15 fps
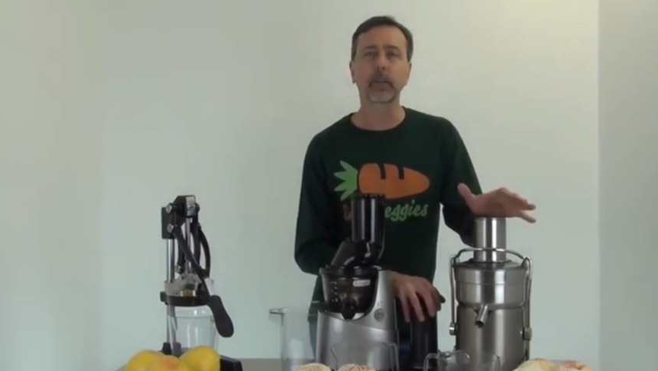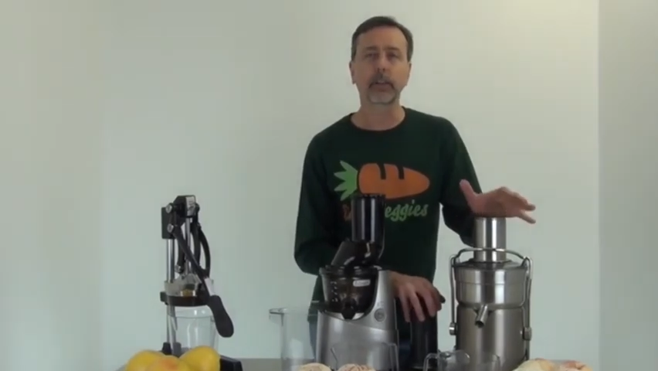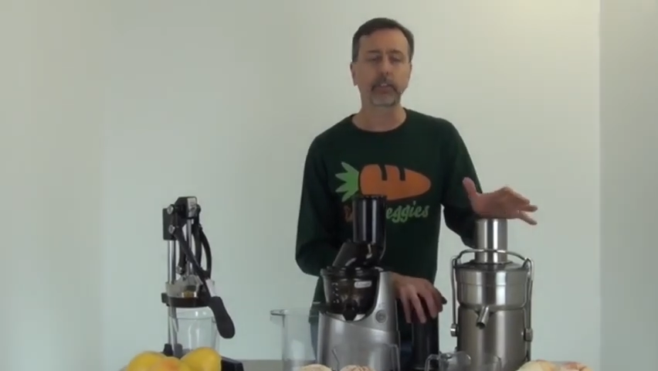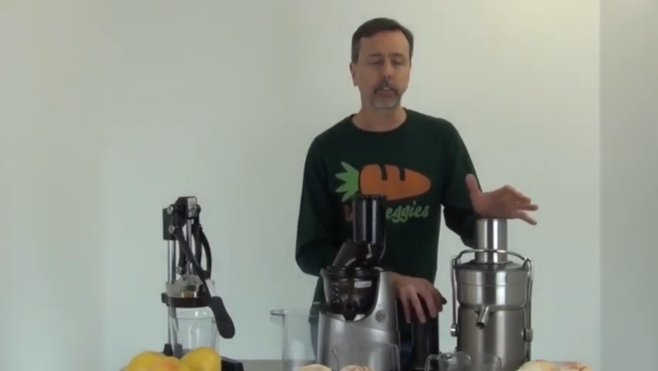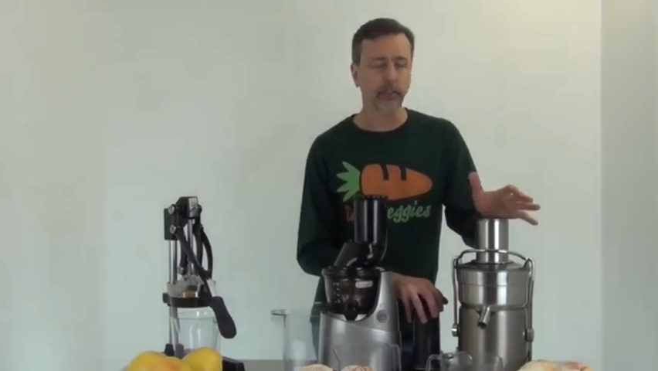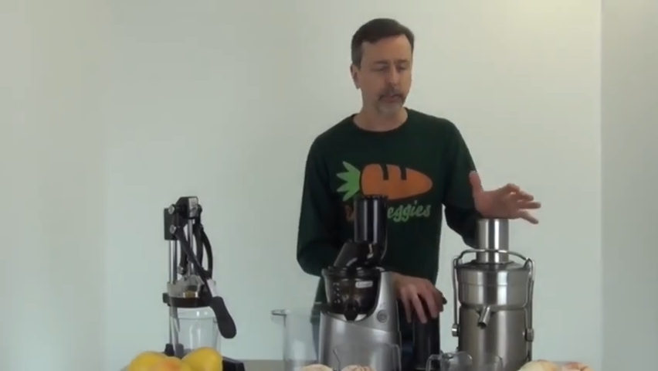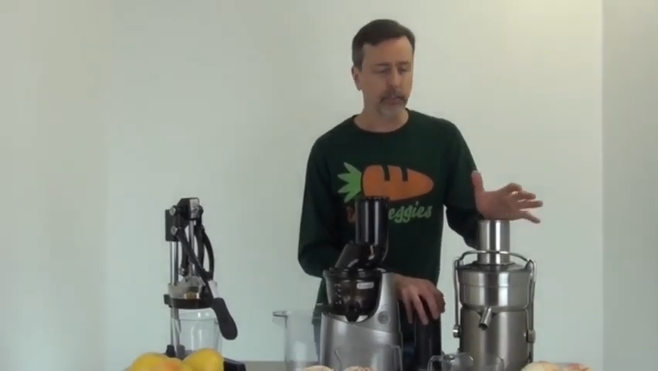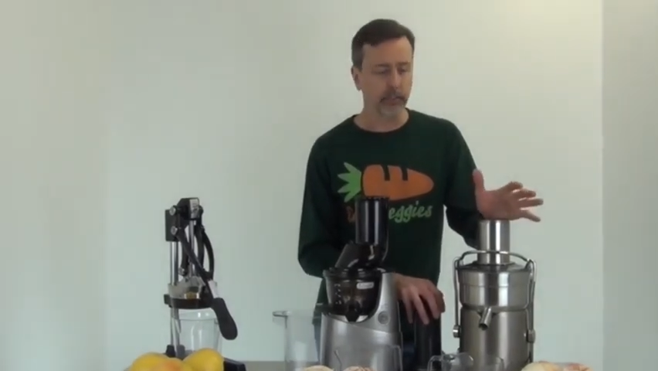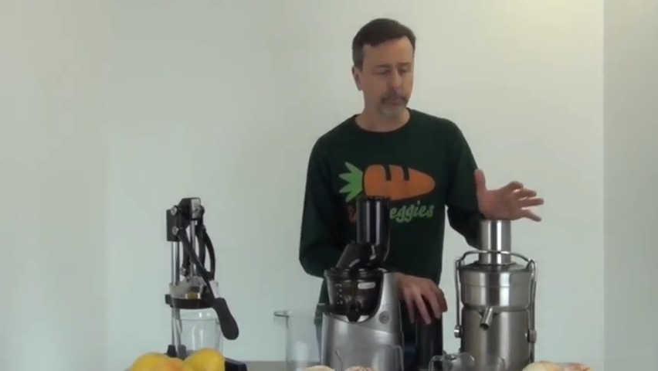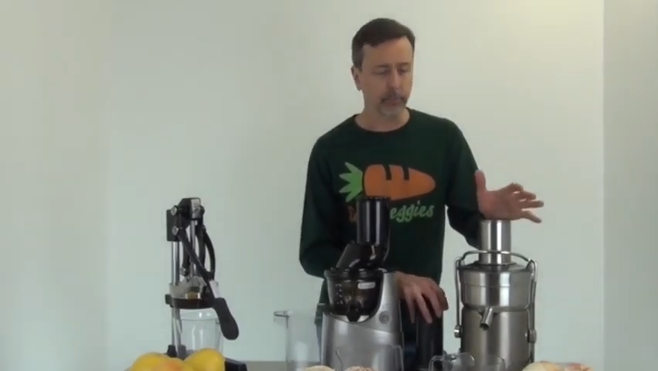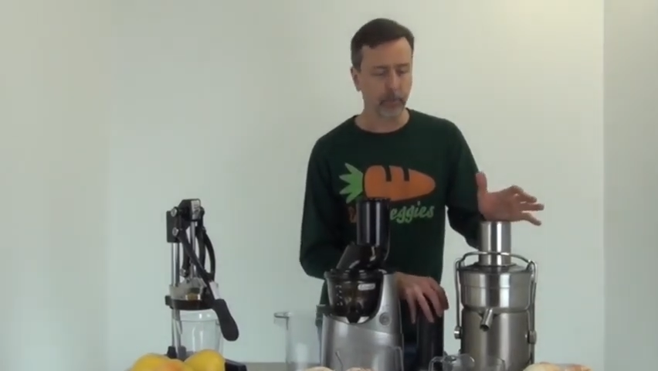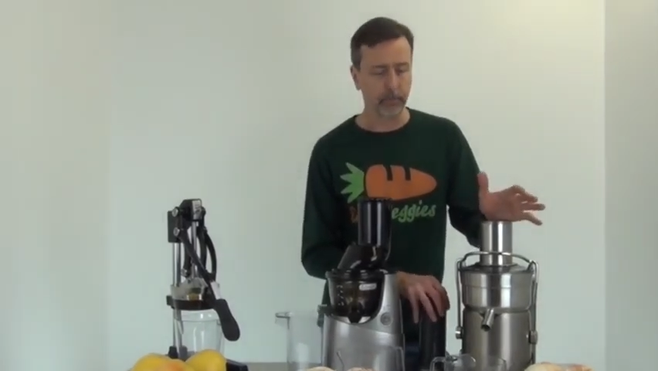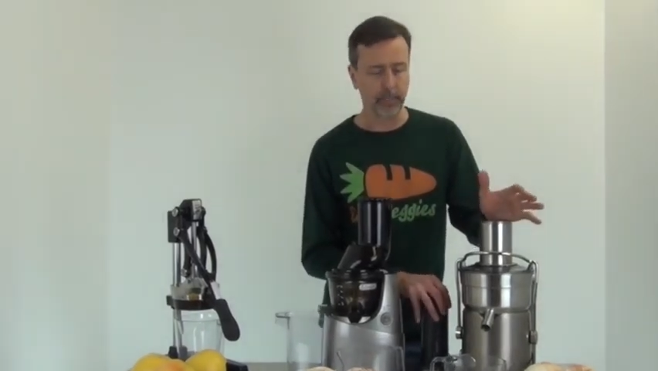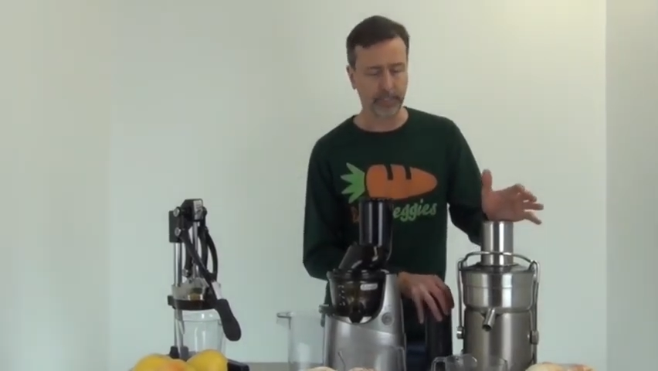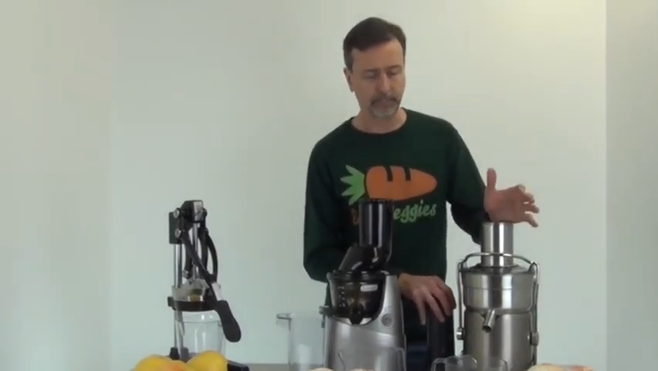this is the model
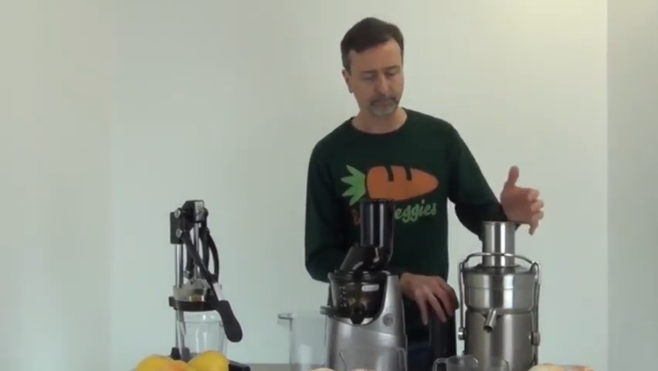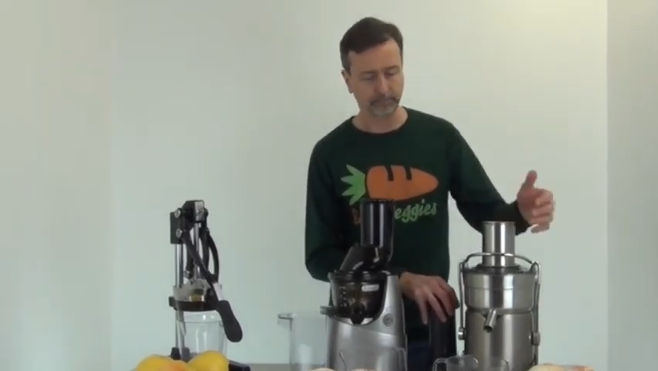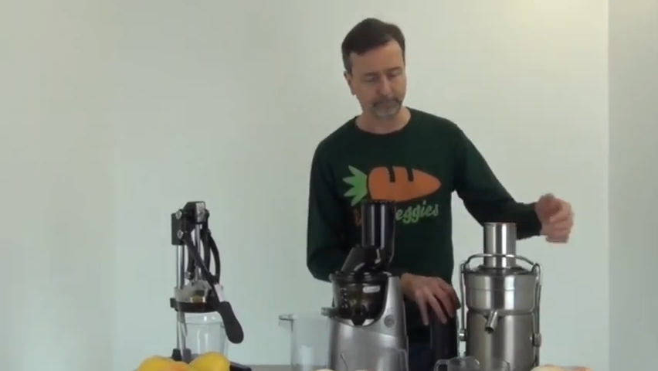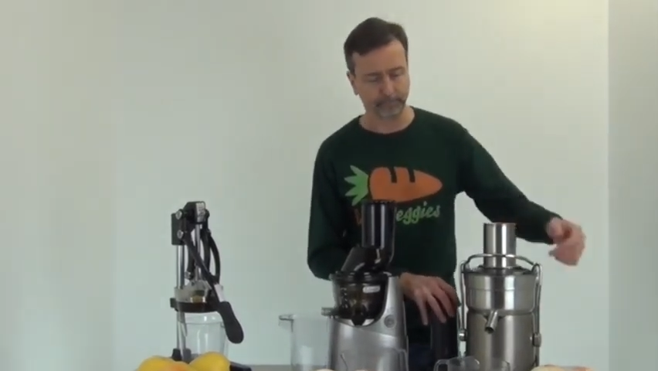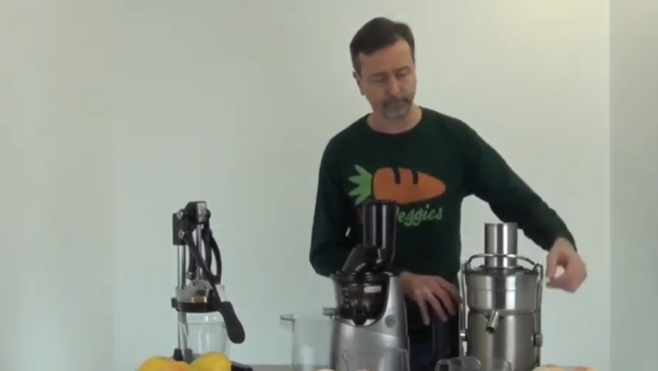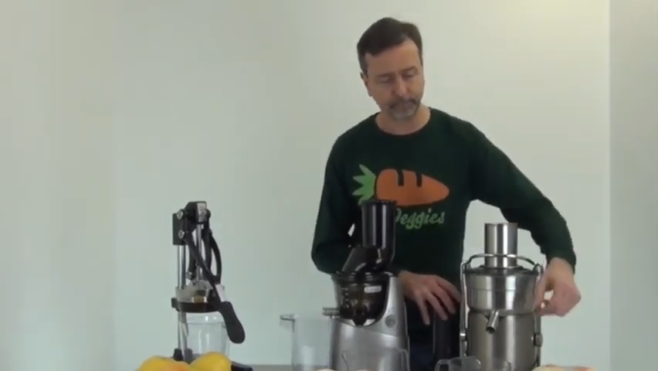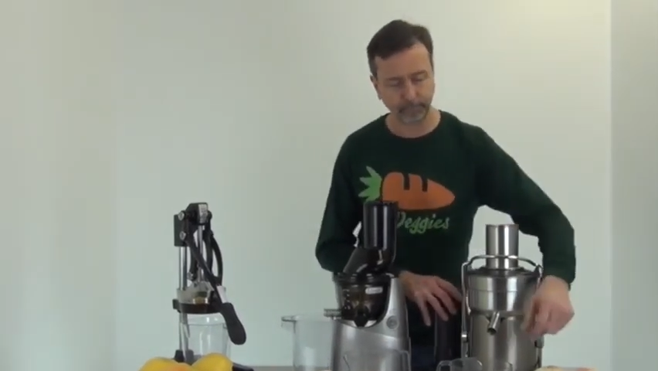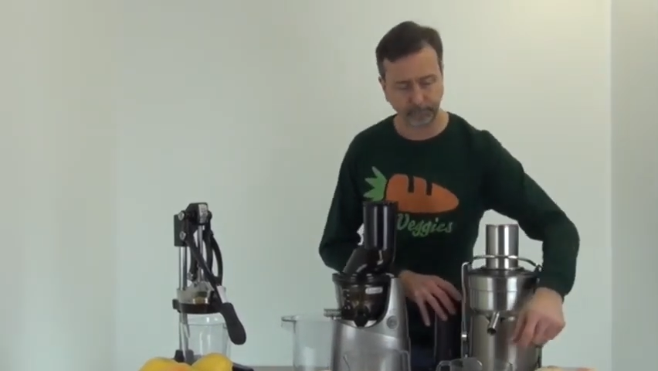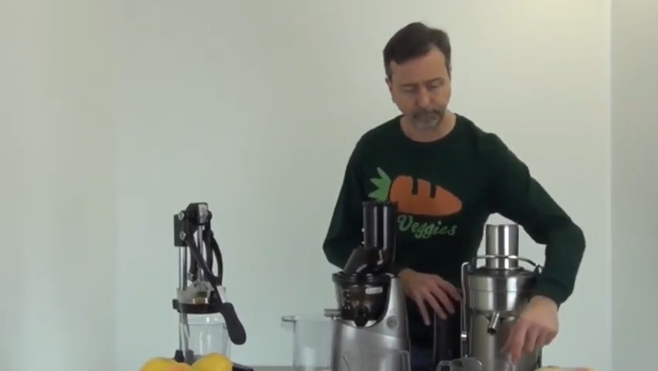800.